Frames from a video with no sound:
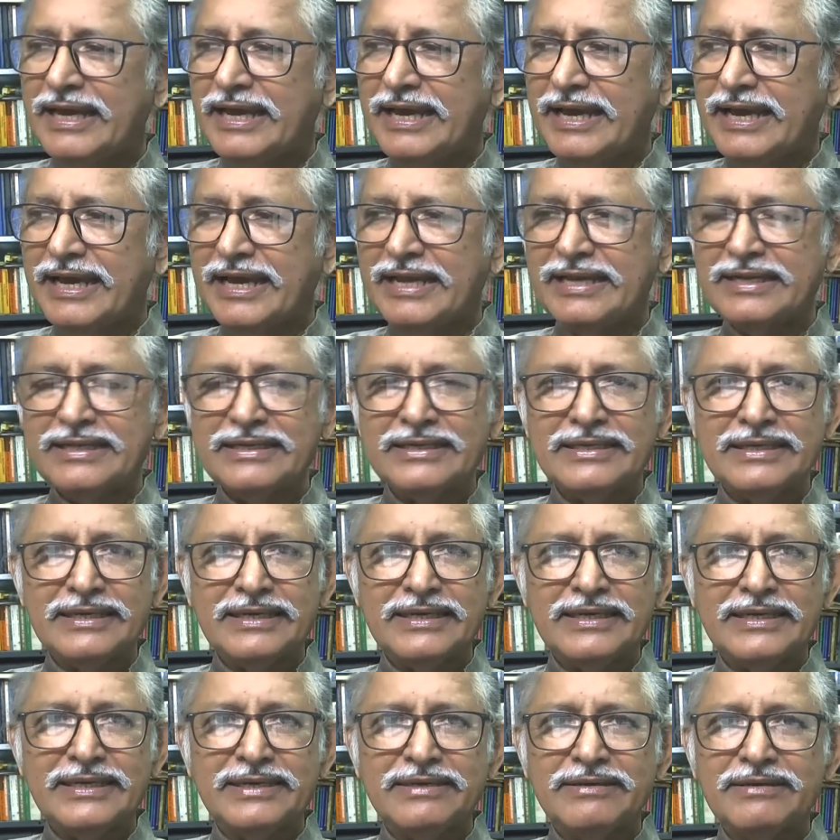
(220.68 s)
And
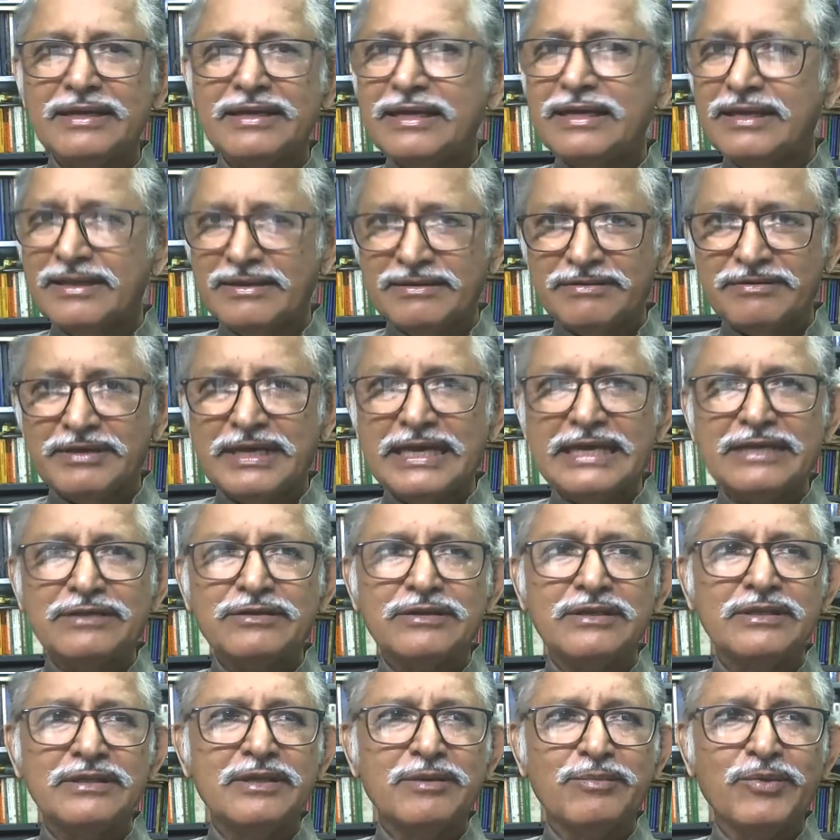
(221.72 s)
uh,
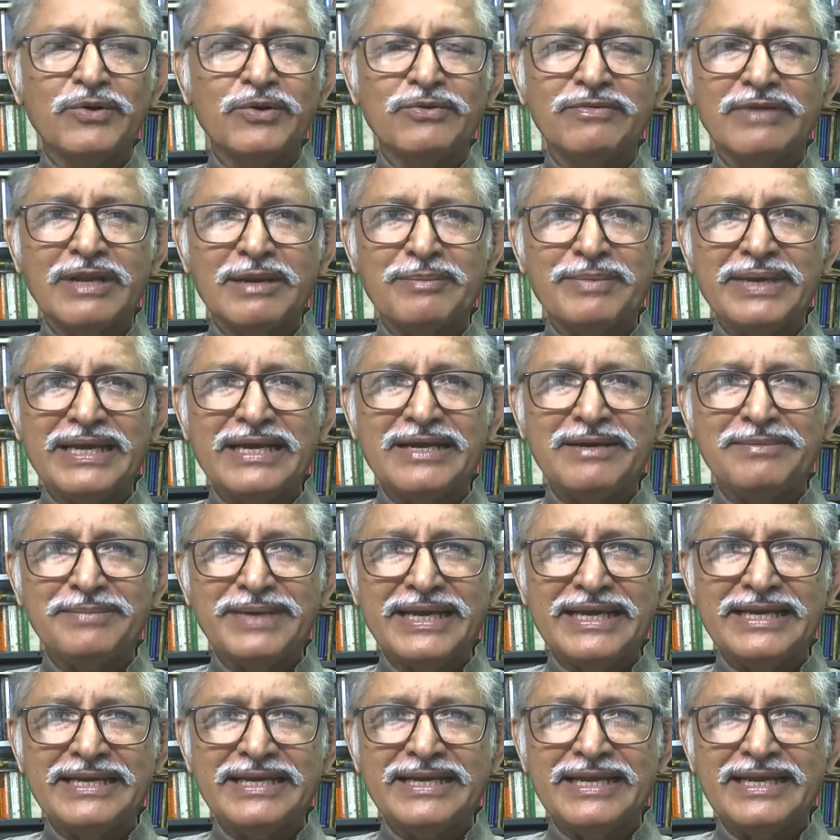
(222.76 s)
it the book will be
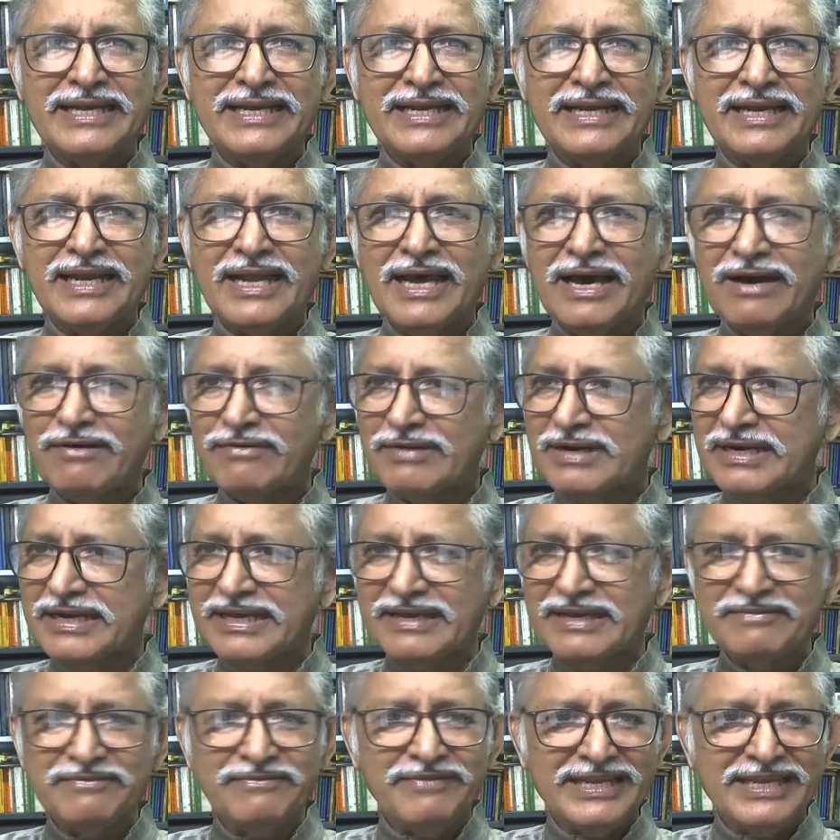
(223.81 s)
coming in our
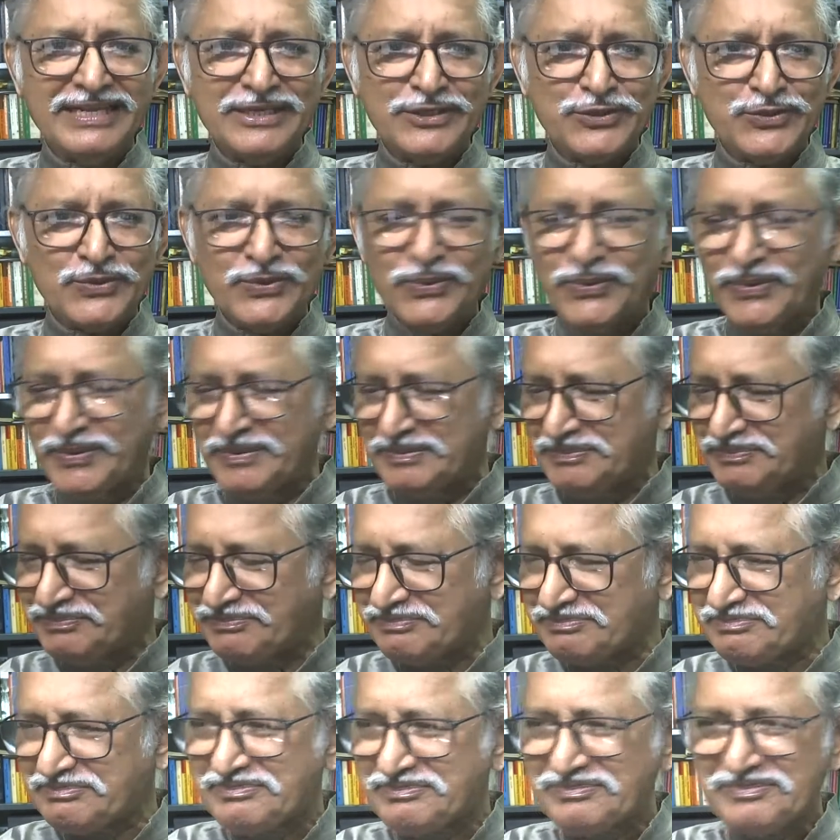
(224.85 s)
name very soon.
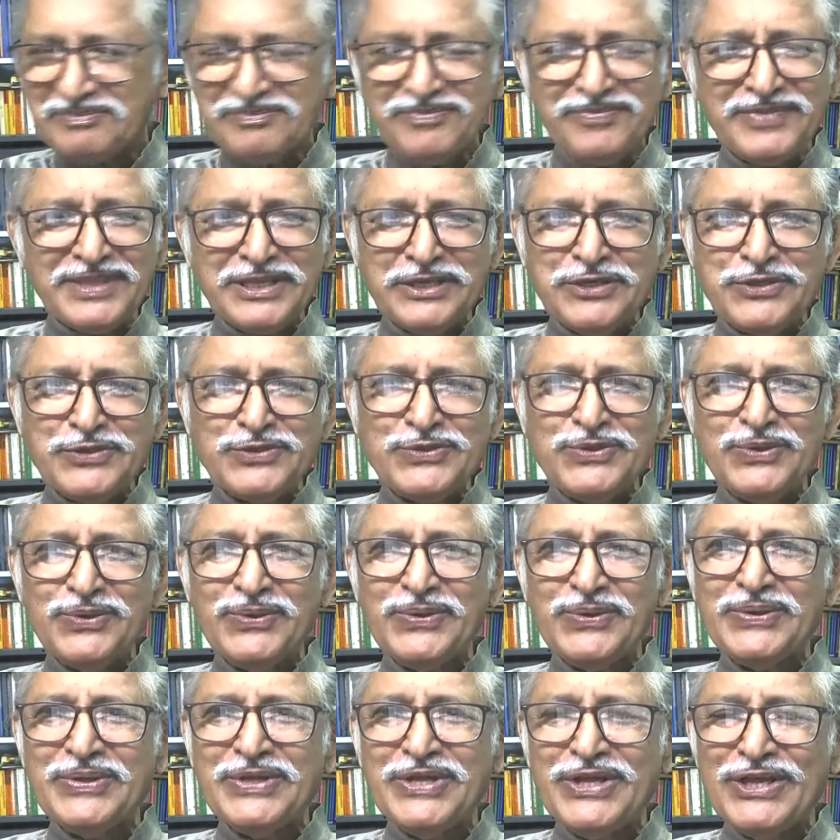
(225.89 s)

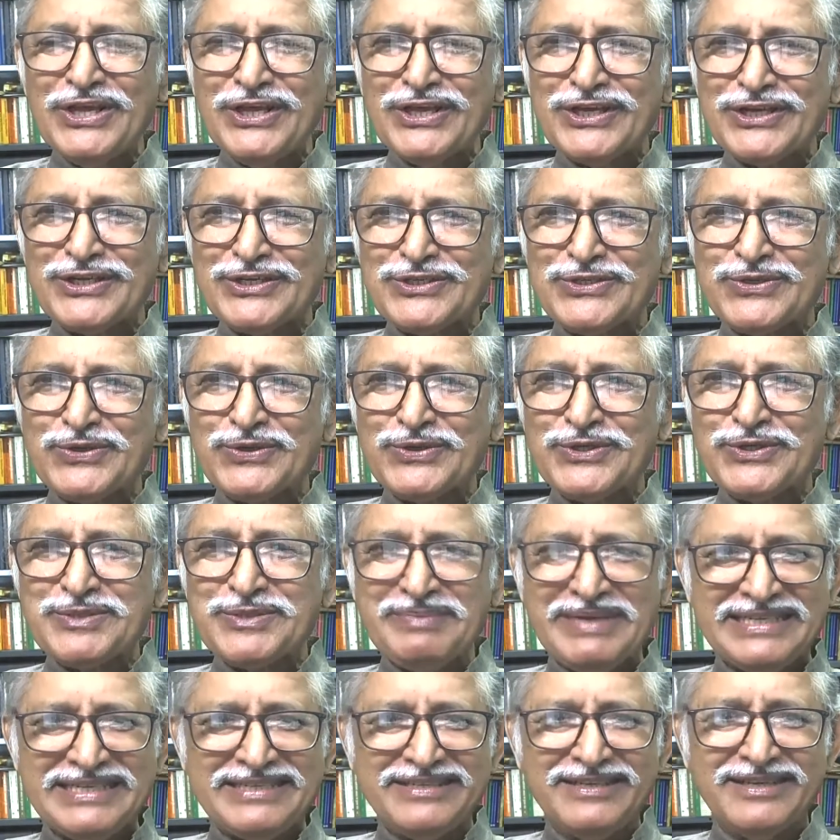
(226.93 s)
So,
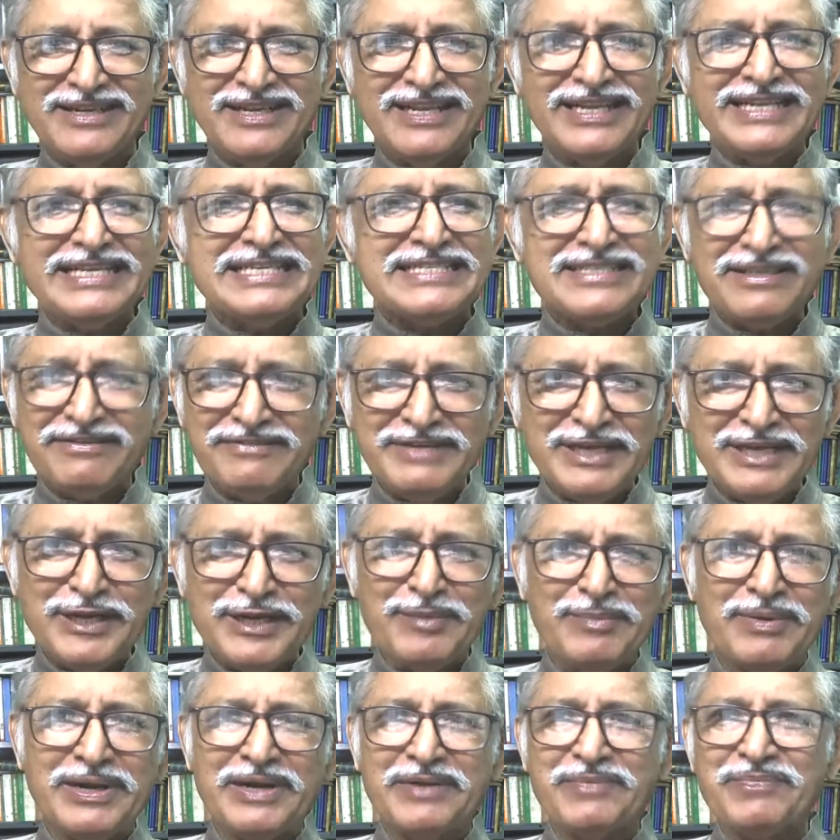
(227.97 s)
resource material is
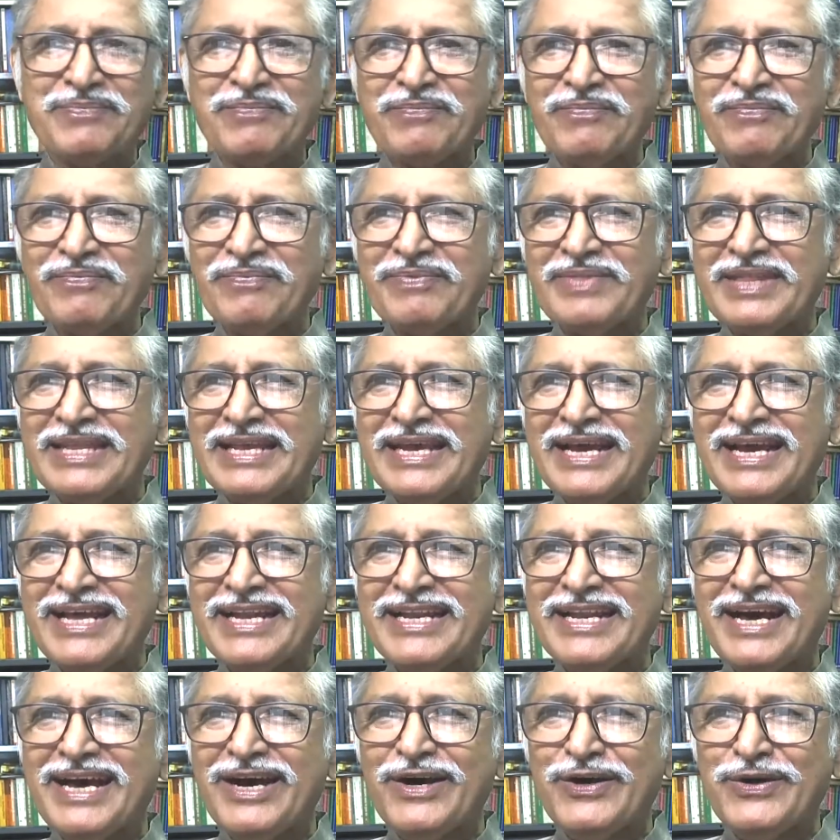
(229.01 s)
available.
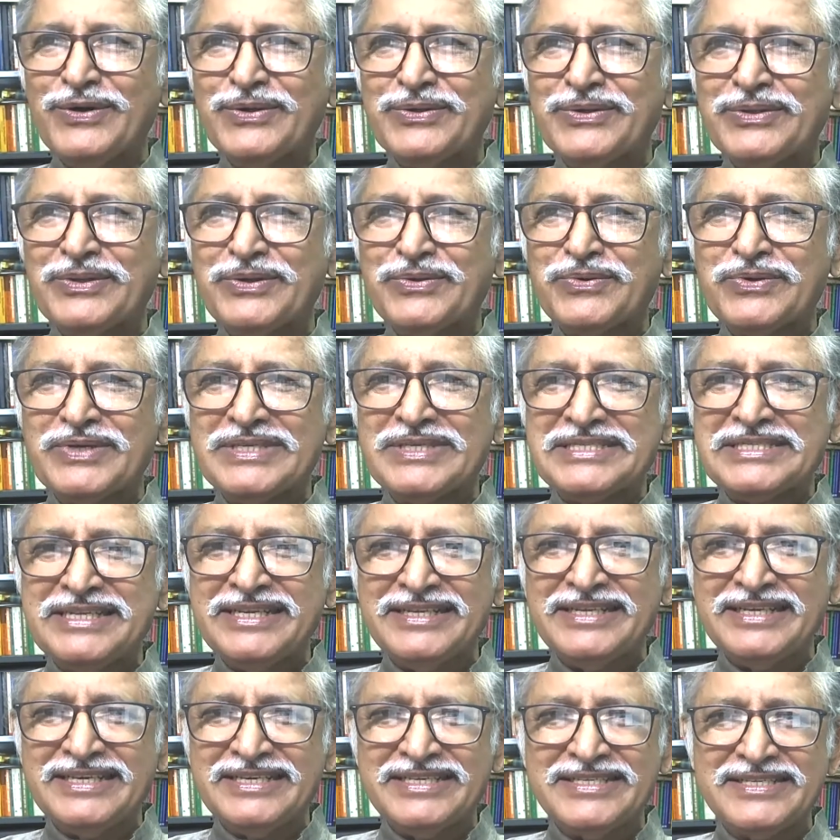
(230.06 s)
And now the
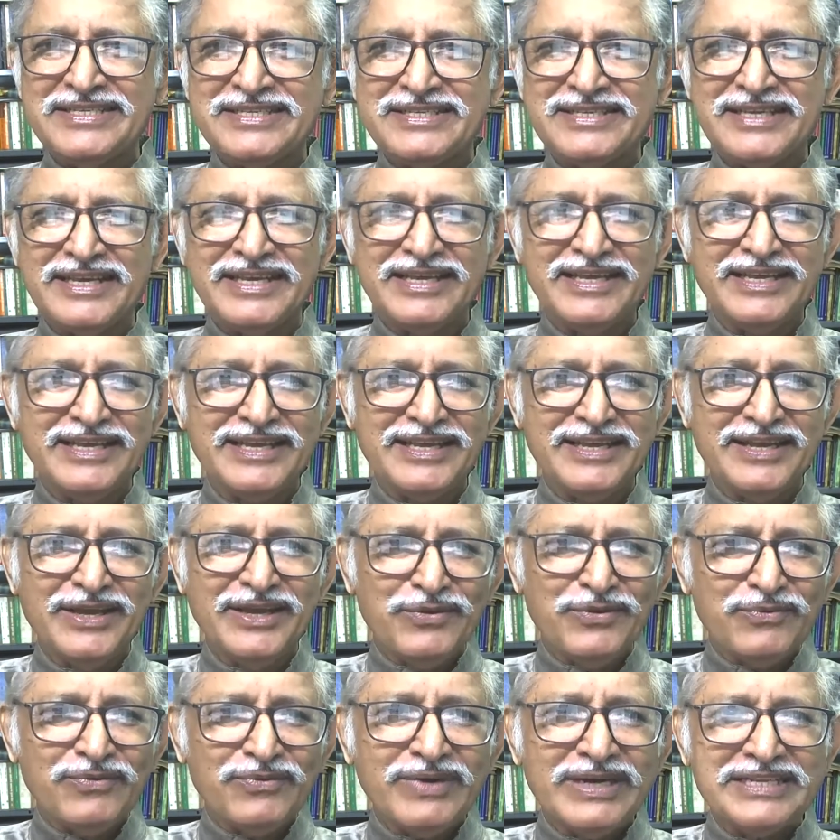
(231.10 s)
question is
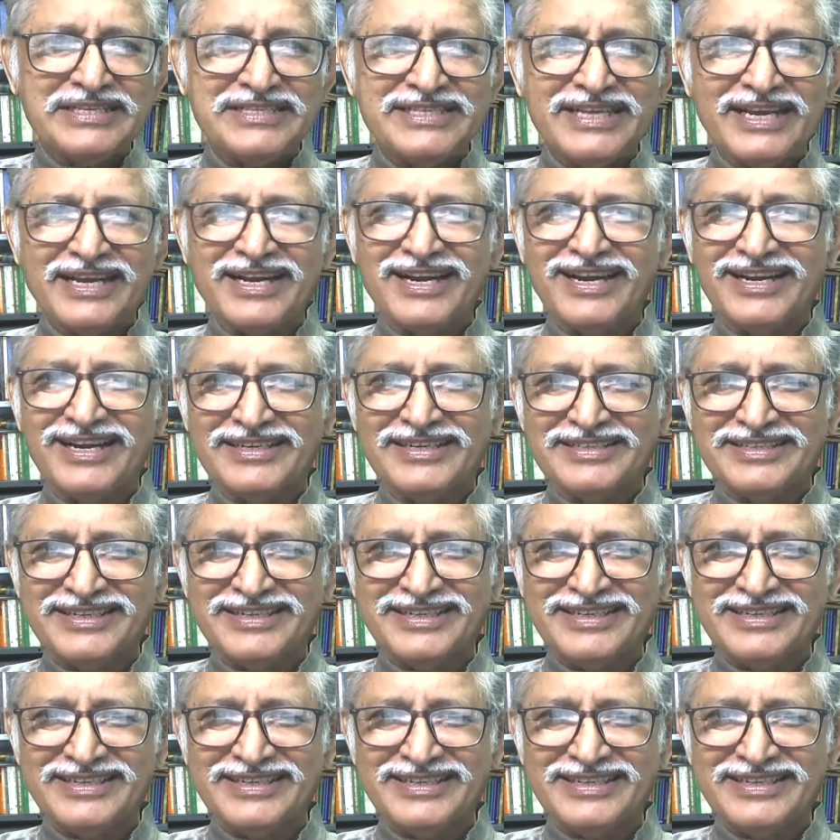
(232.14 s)
what is a cult?